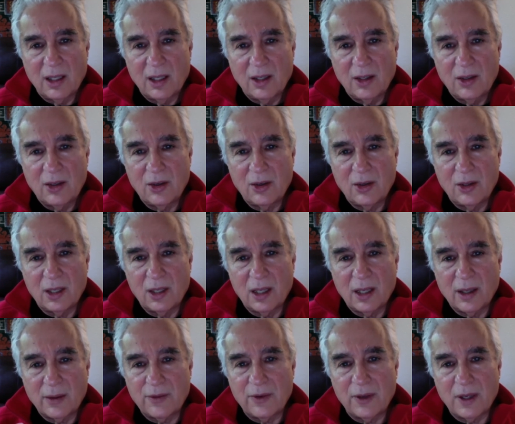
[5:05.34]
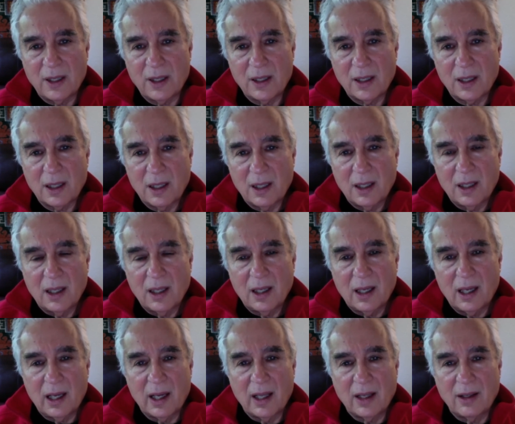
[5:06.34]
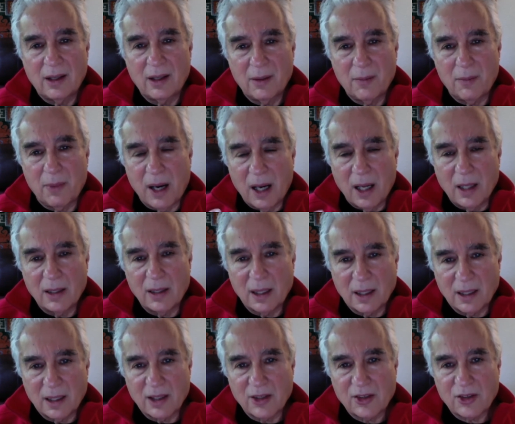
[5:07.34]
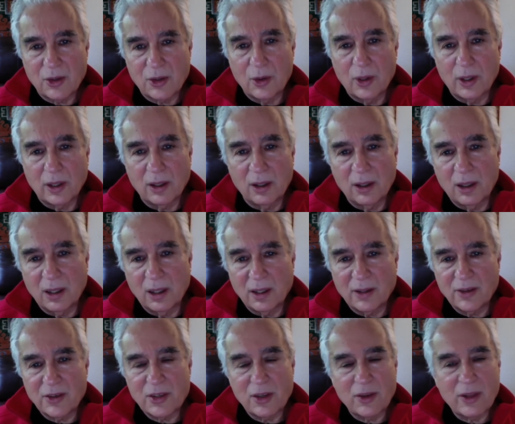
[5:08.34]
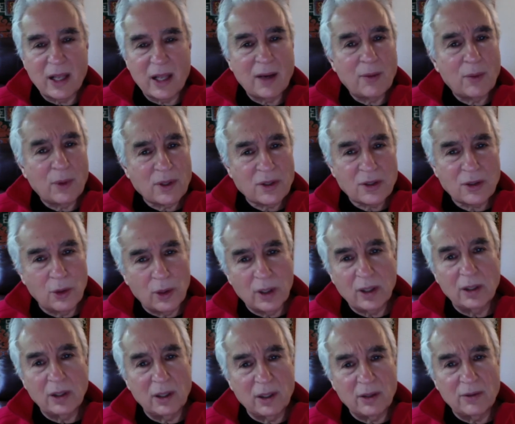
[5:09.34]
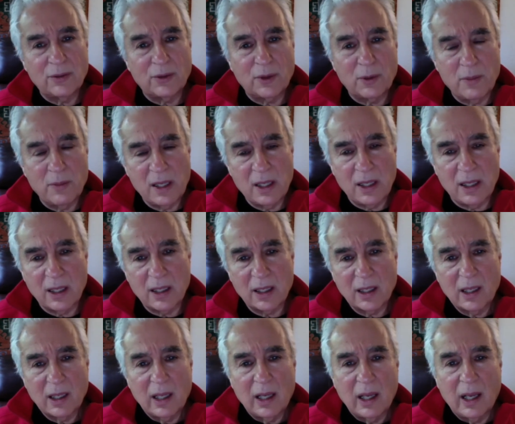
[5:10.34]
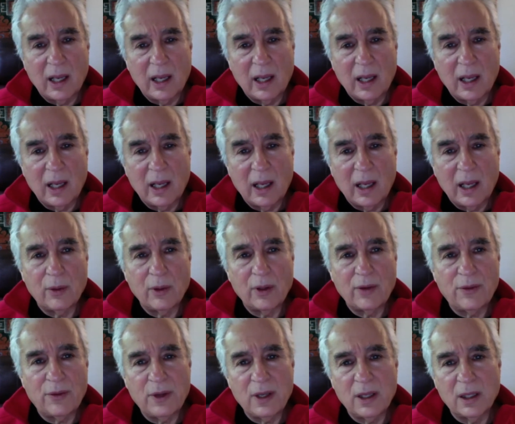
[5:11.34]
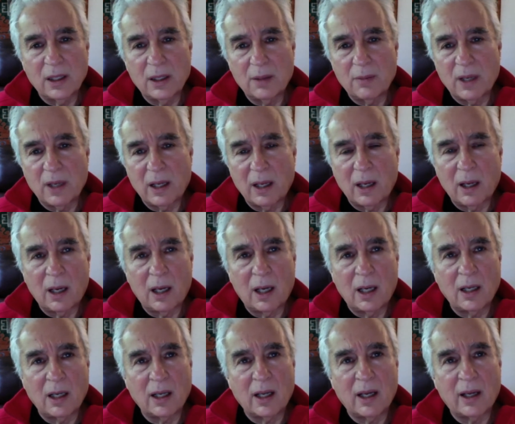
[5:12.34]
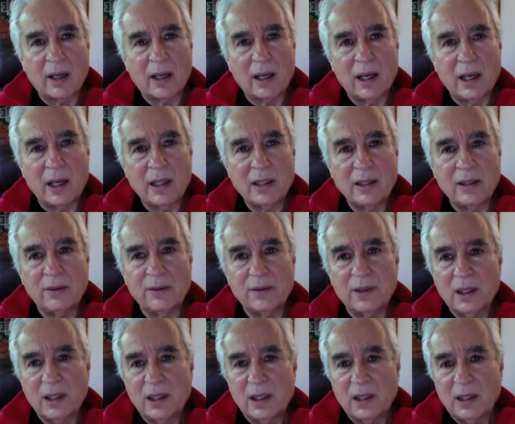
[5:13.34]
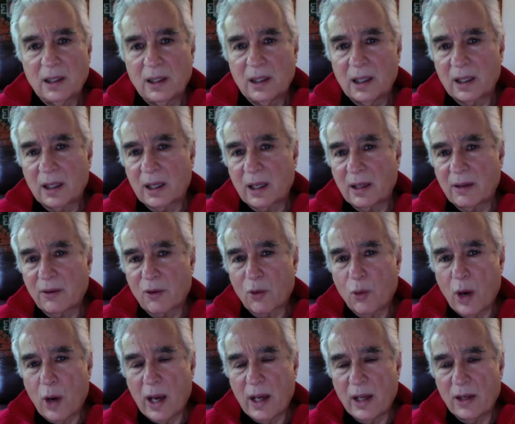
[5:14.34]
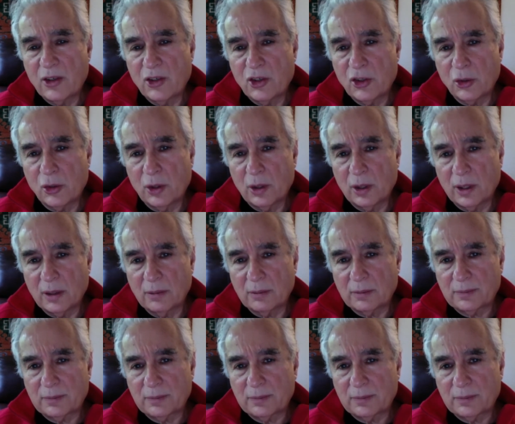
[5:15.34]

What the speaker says: to the infant and the bonding that's going on. So that was going on for me, and I would feel in my heart a kind of quiet joy.